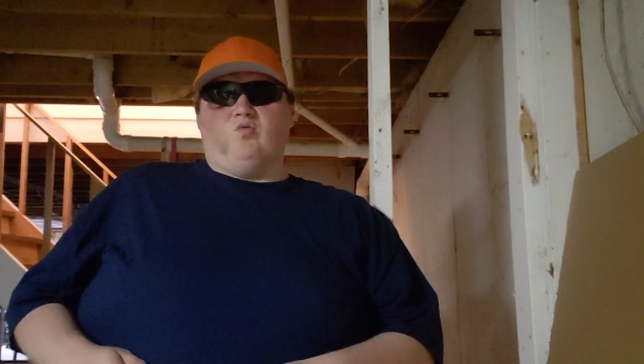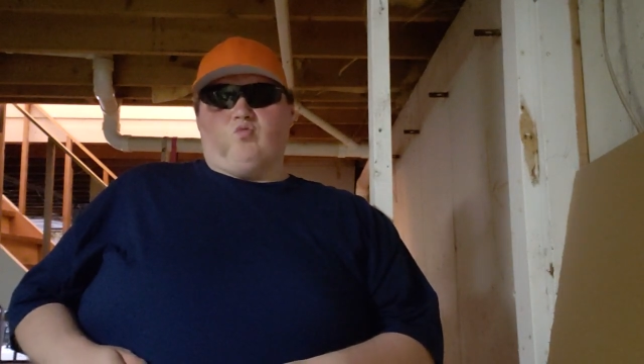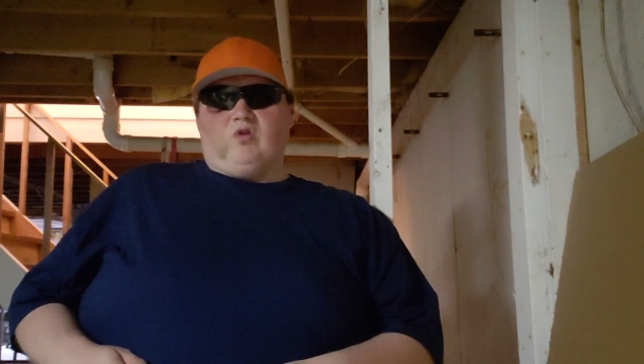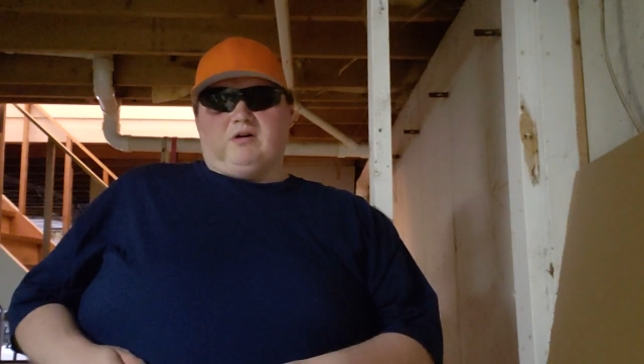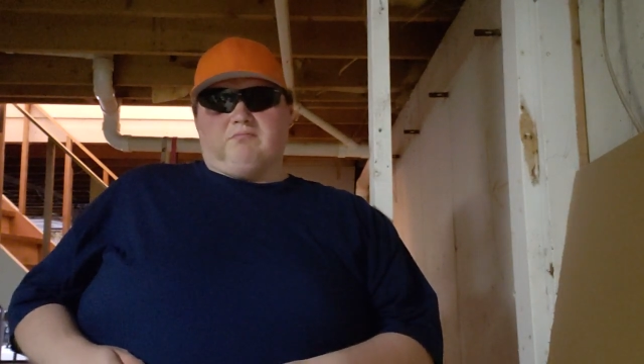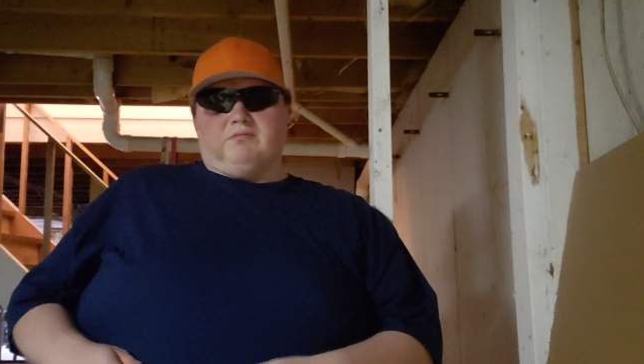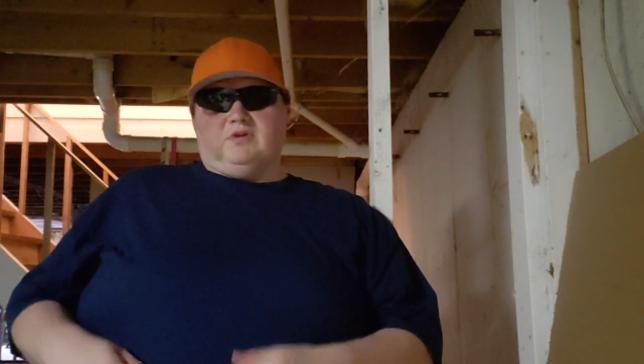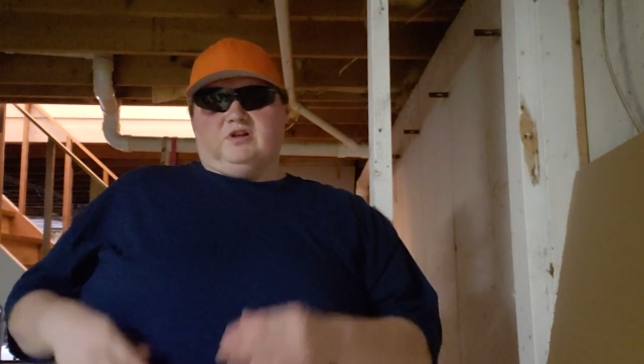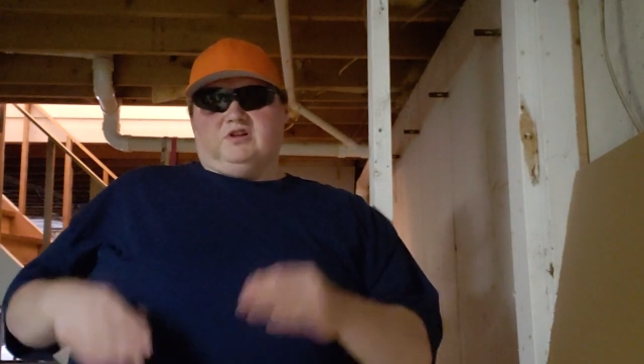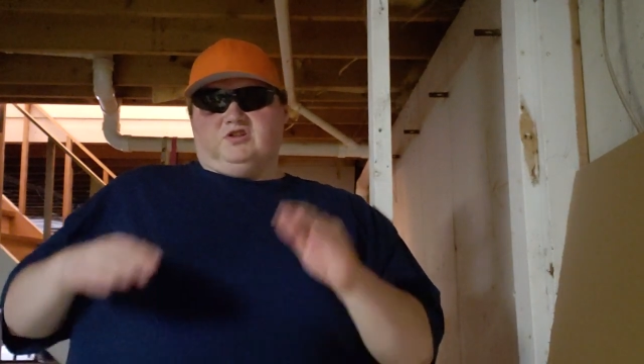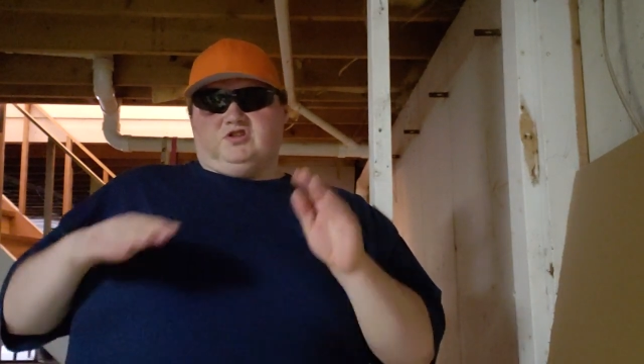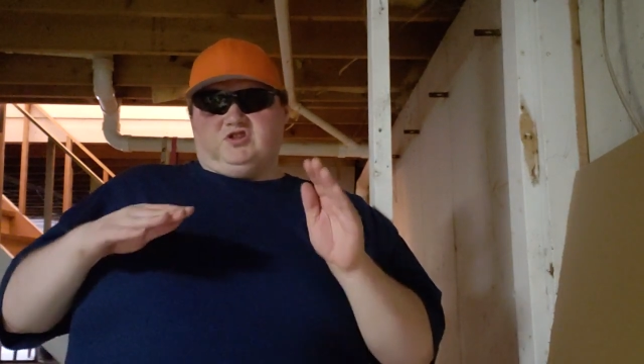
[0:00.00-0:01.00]
Well,
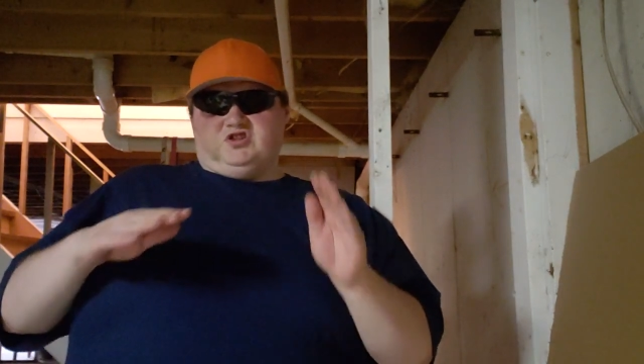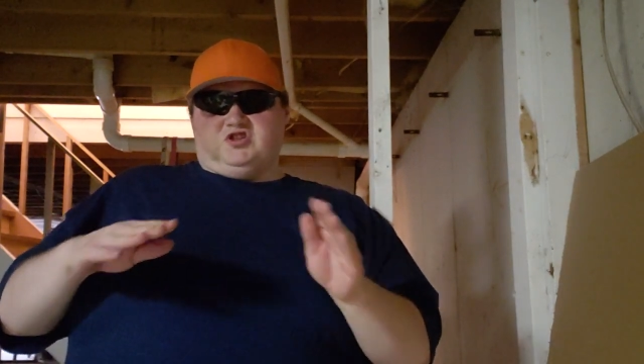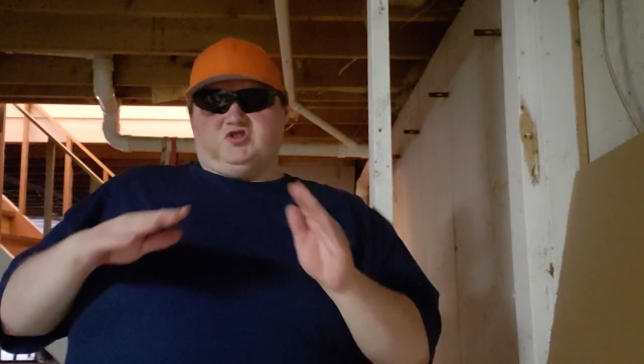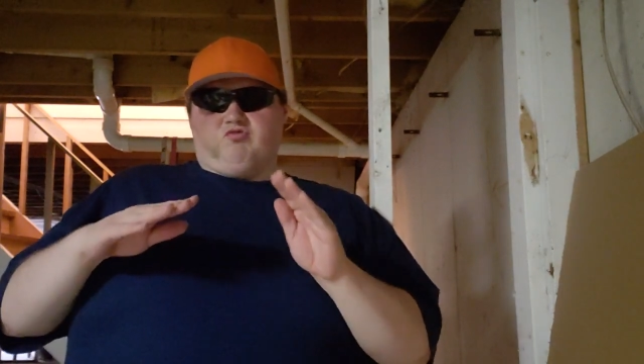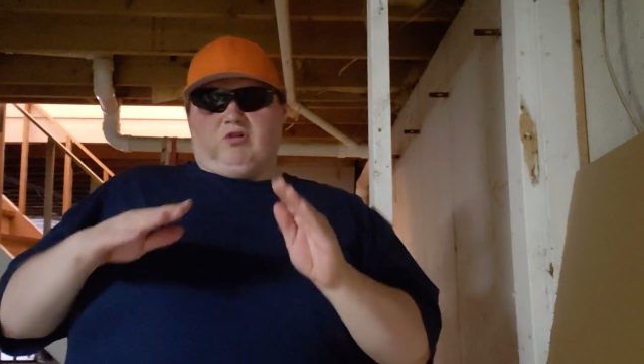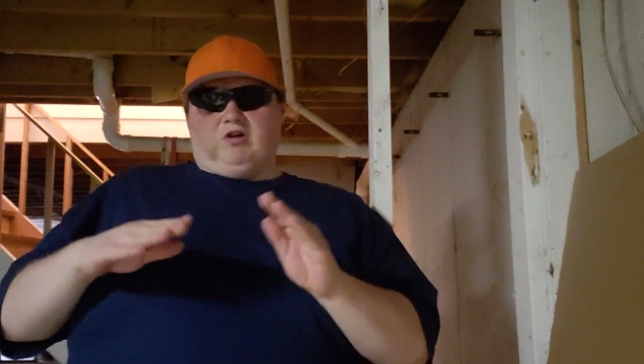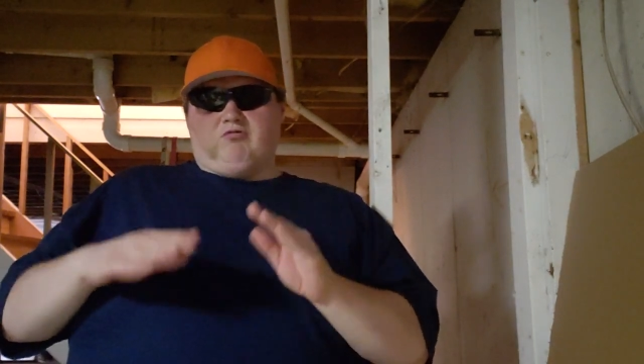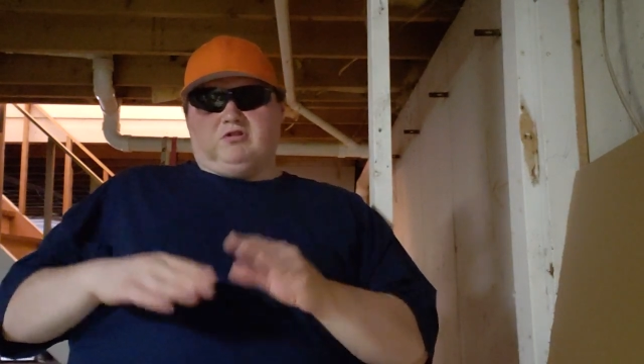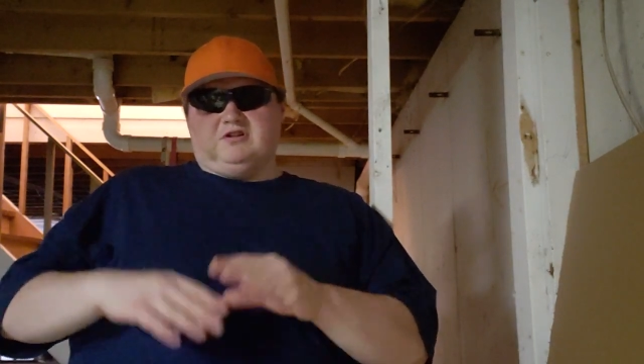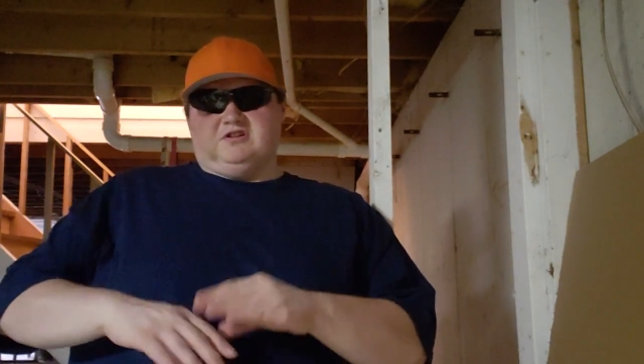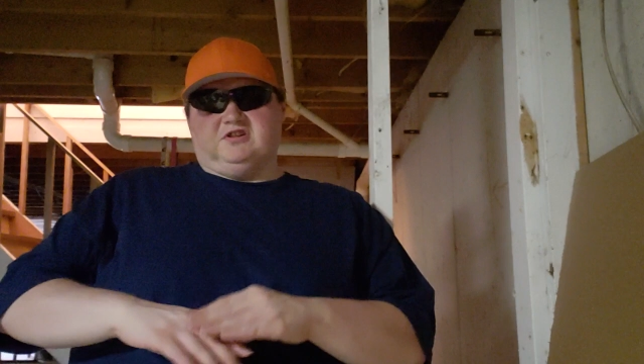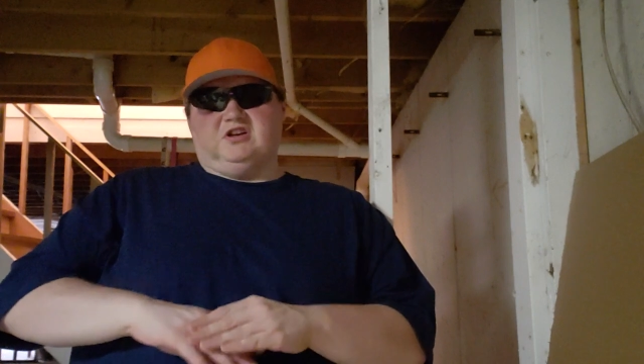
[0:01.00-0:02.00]
this is what I
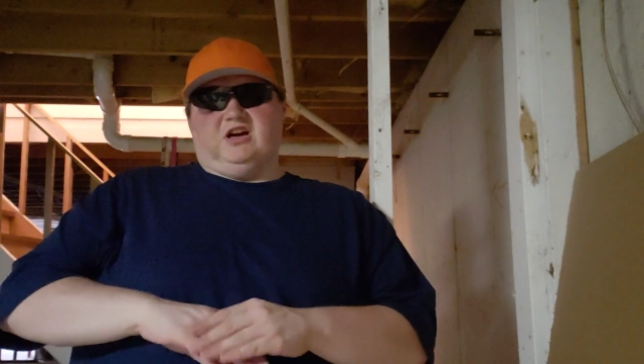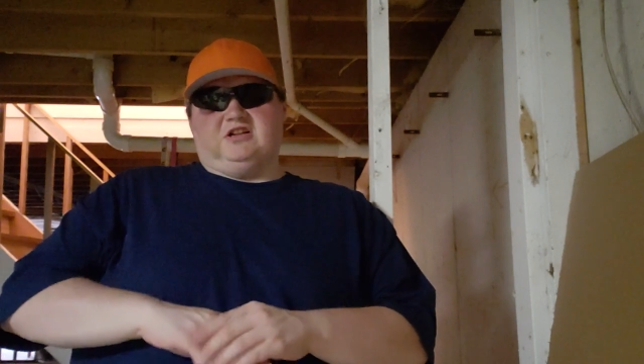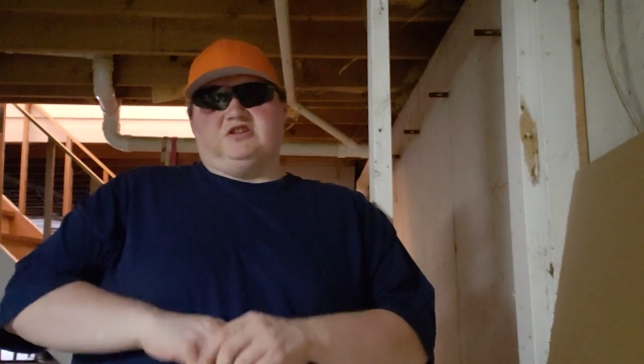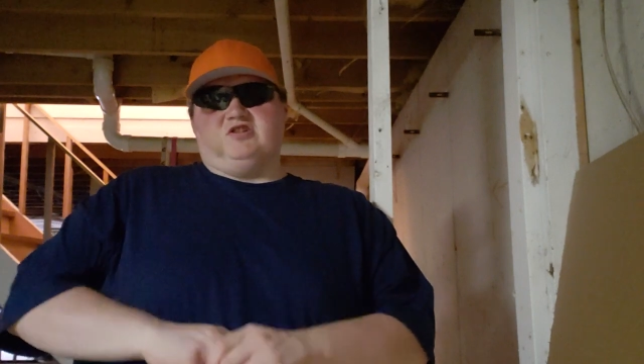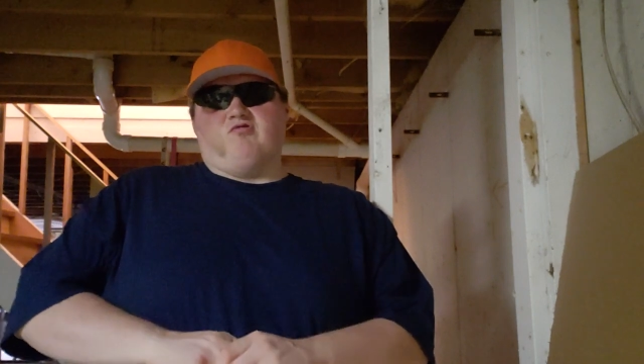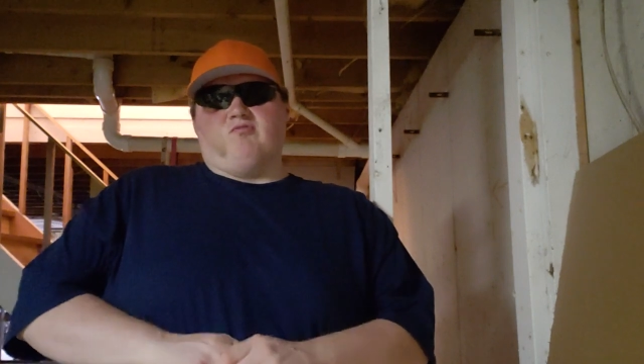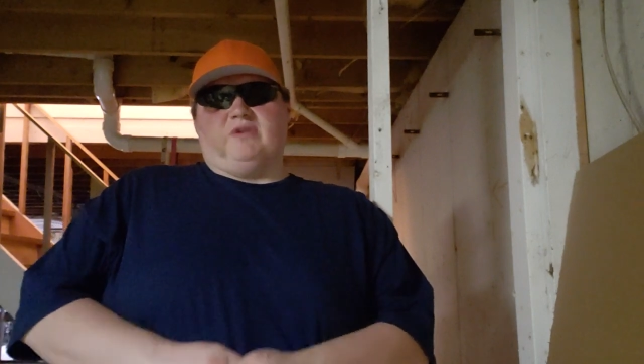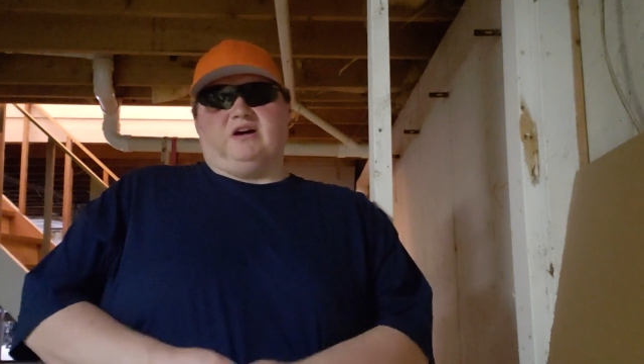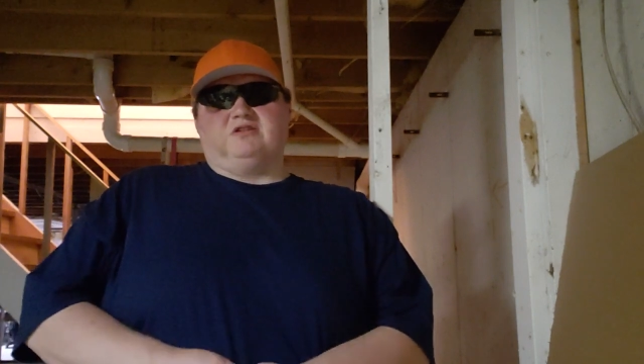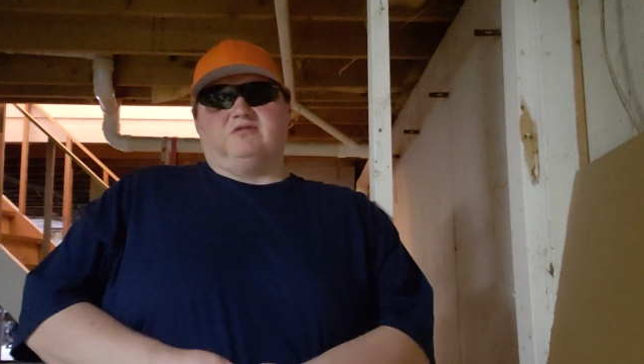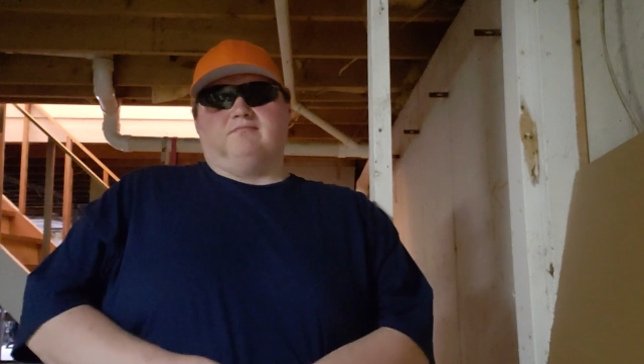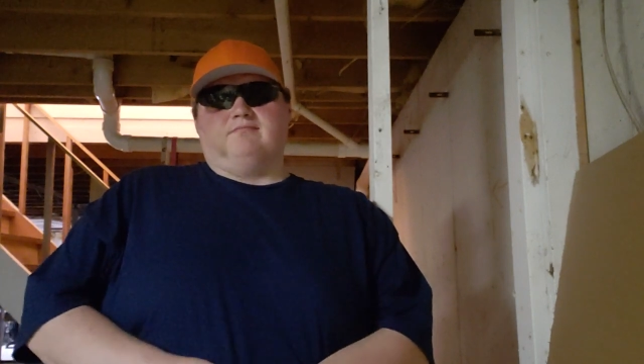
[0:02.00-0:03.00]
wanted to talk to you
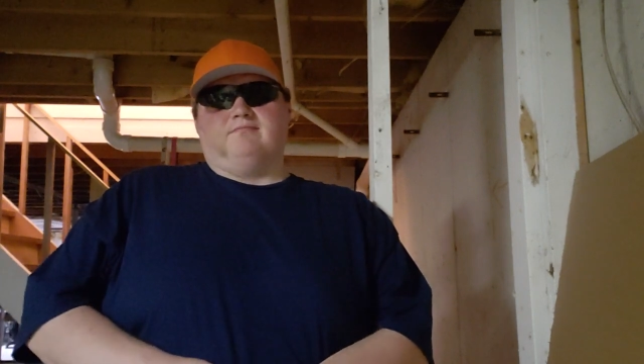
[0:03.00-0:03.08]
about.